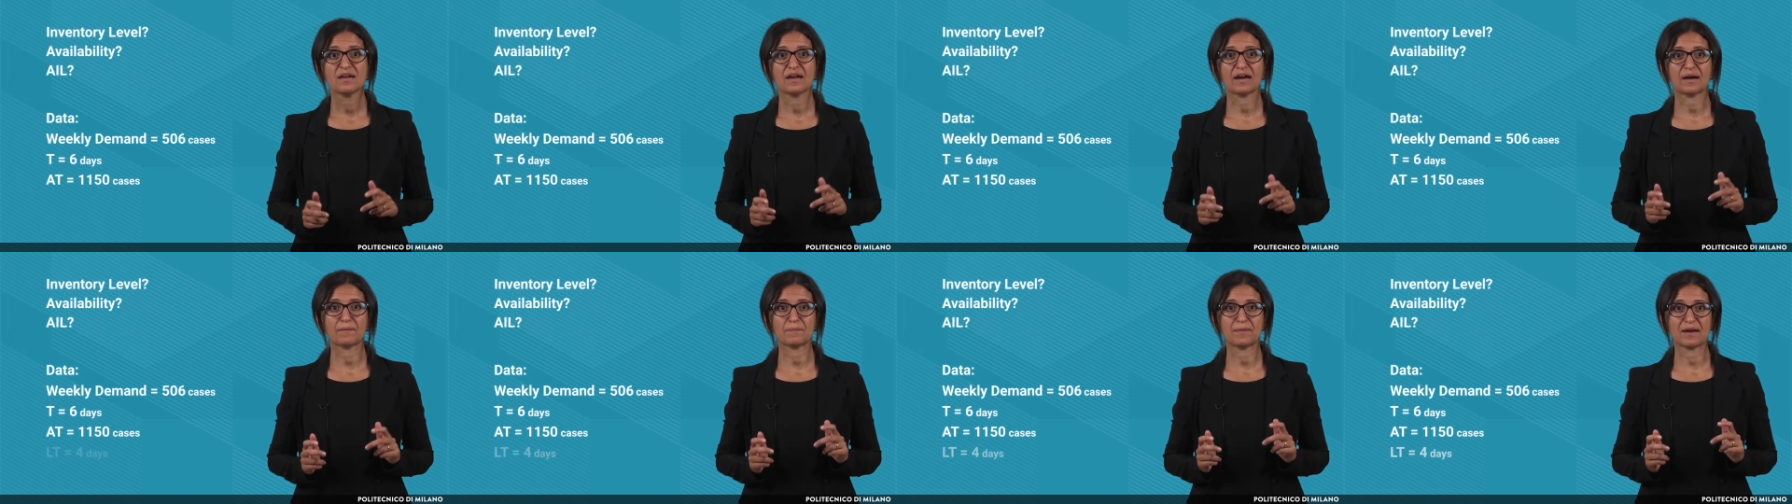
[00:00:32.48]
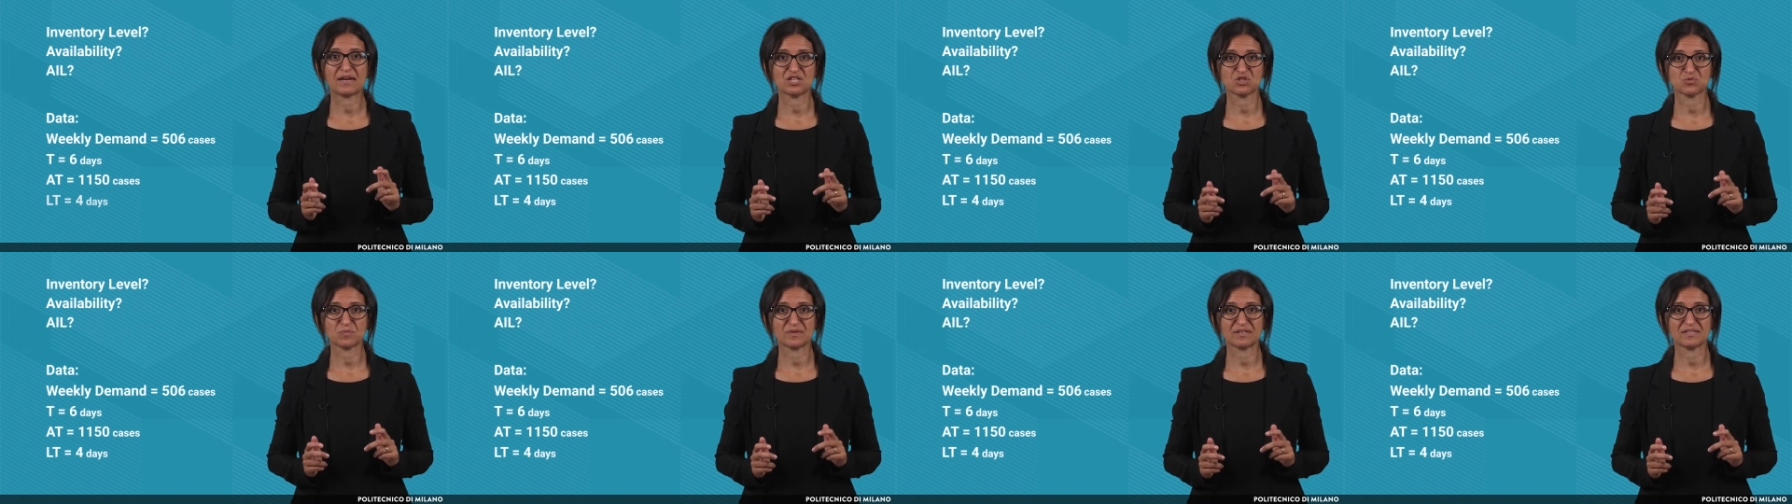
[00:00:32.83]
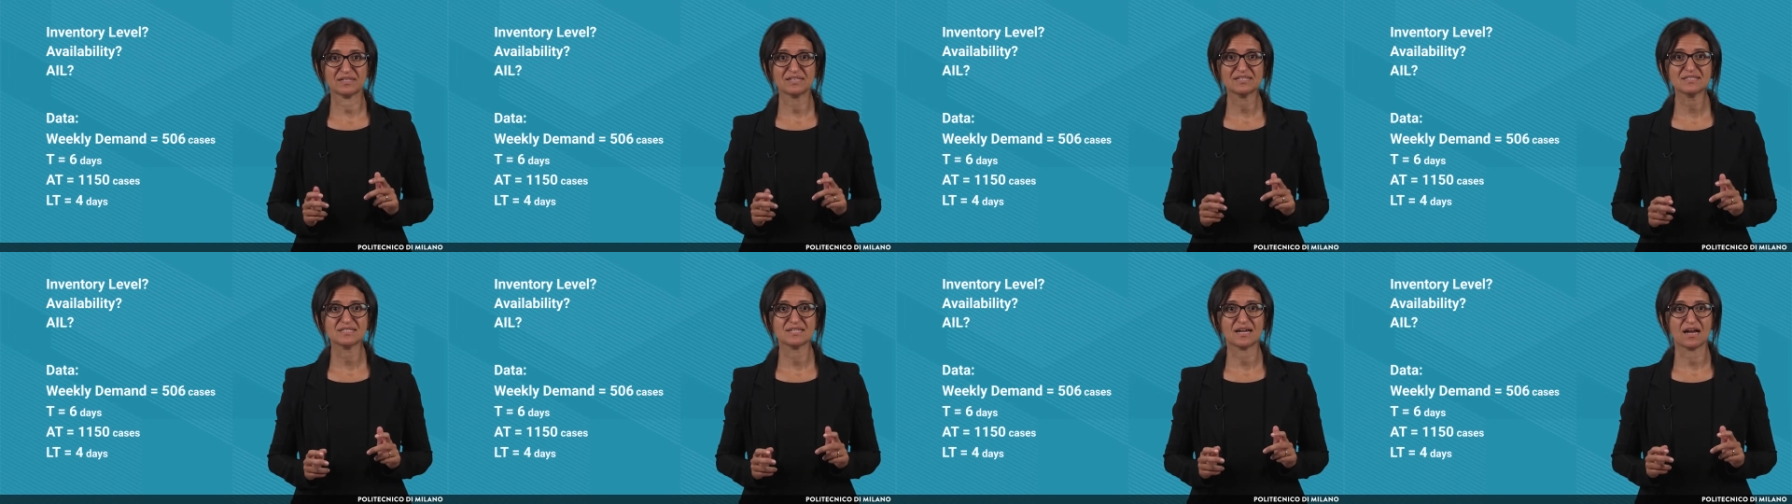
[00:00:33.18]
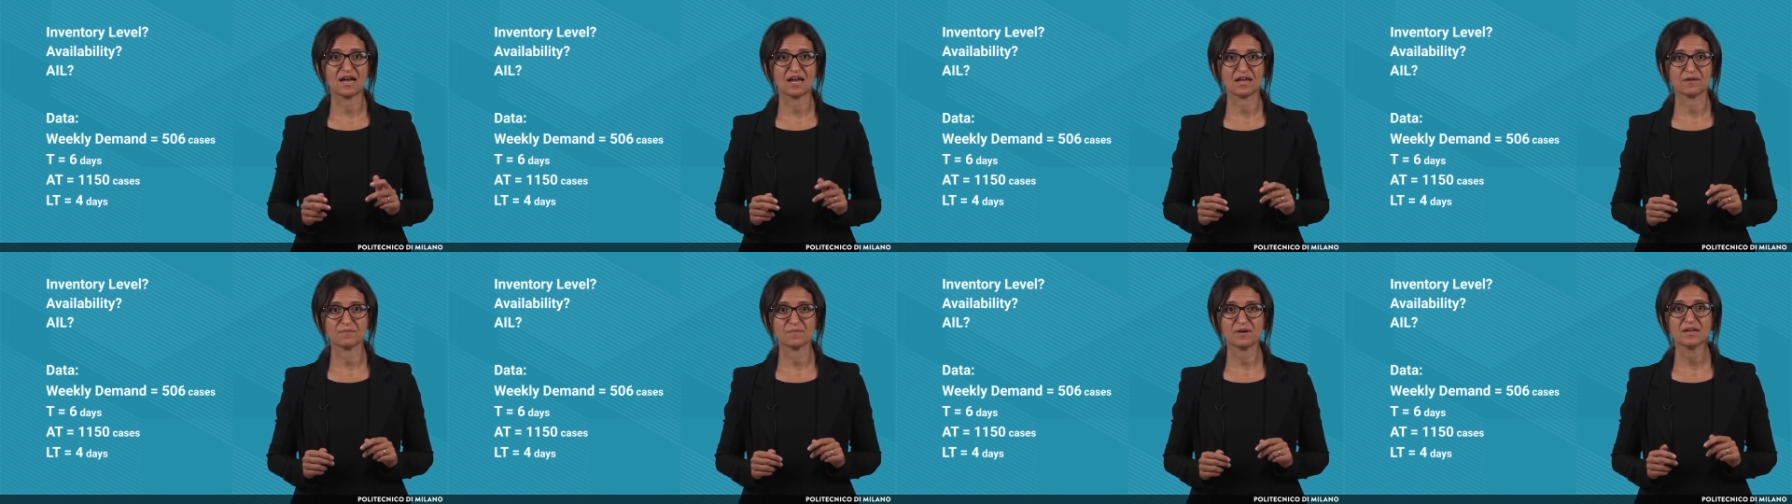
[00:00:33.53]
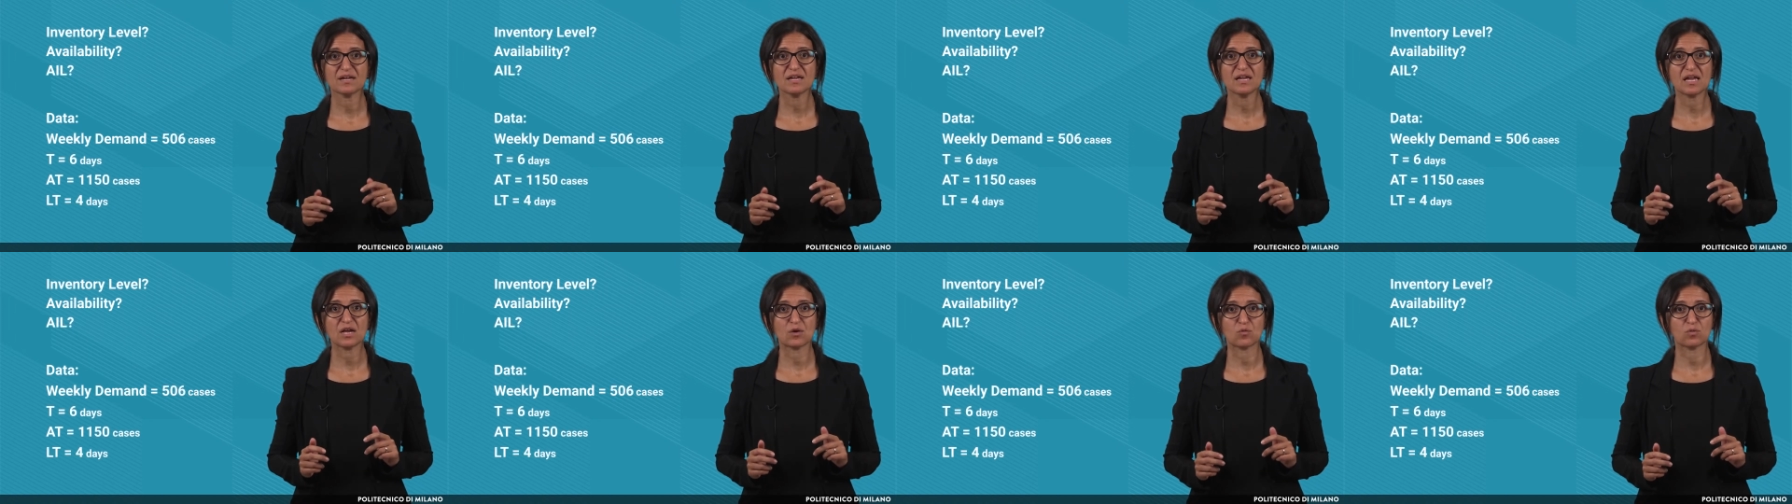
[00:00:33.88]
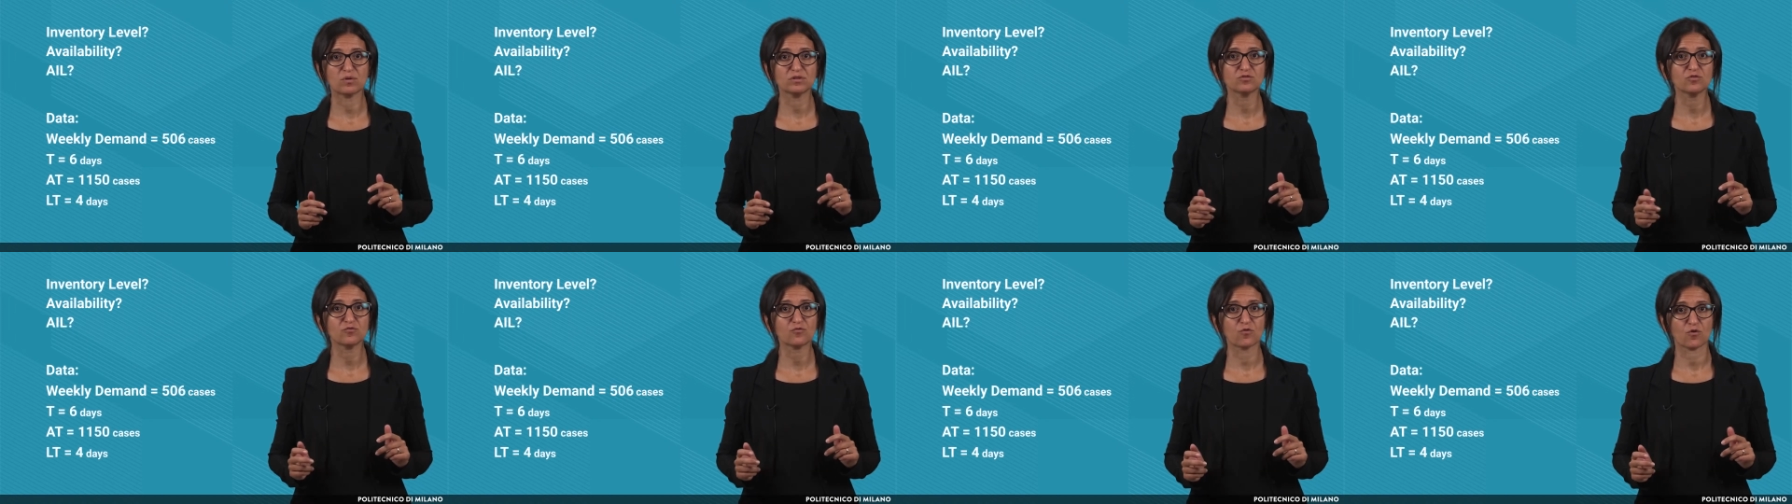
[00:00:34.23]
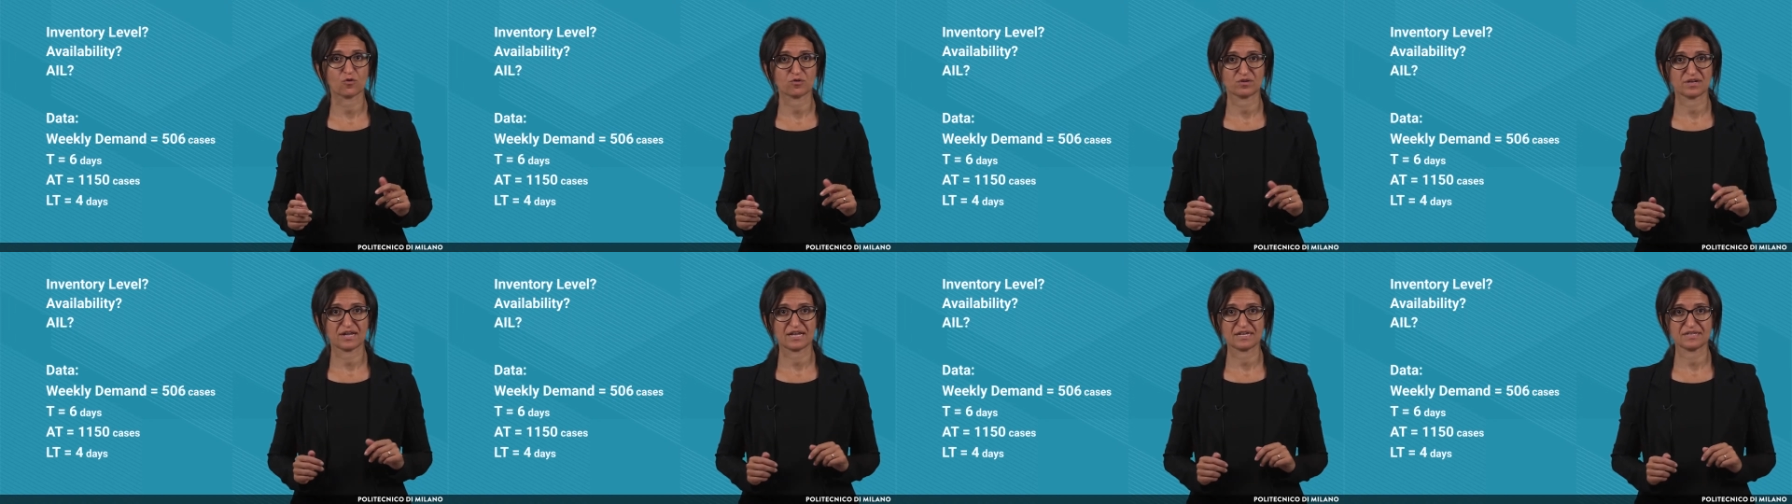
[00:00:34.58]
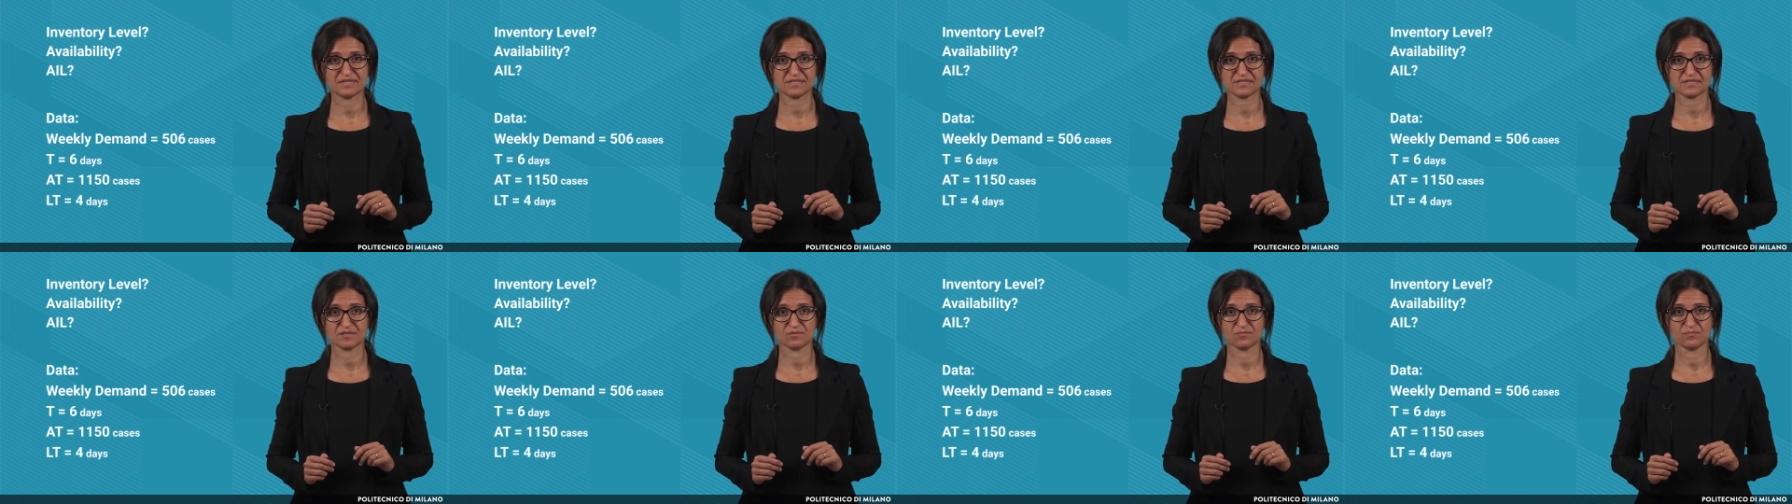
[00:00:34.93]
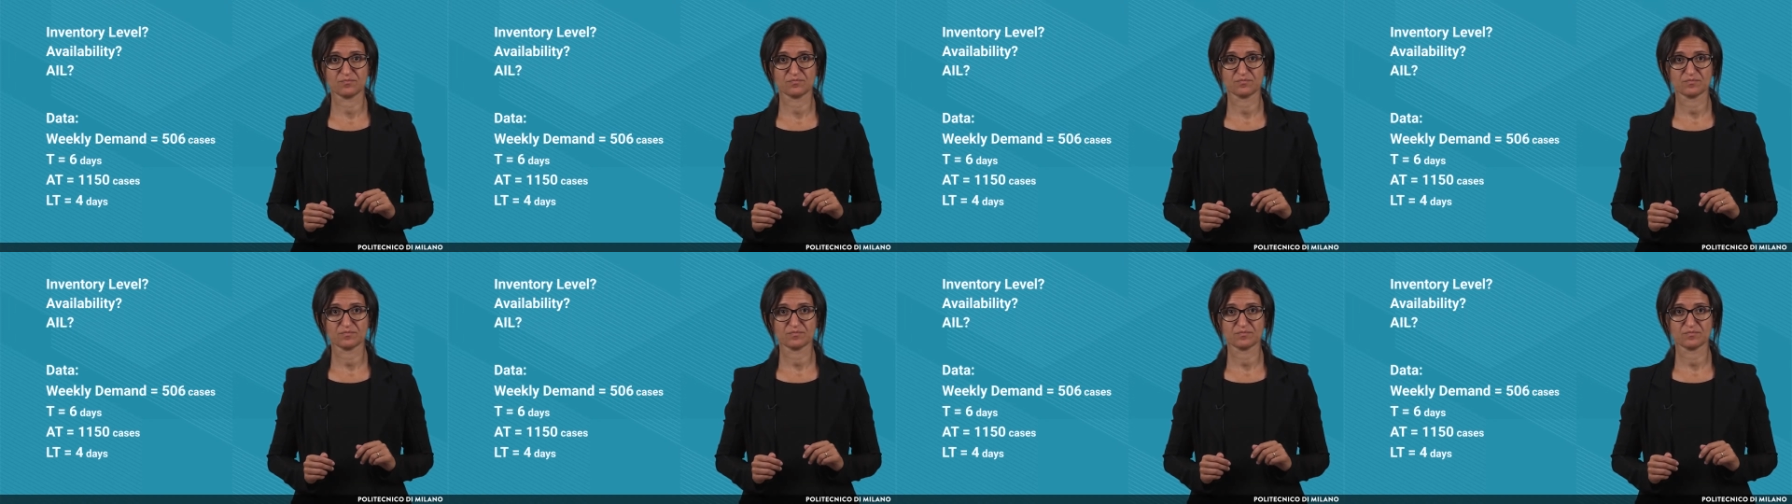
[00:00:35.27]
replenishment lead time equal to 4 days.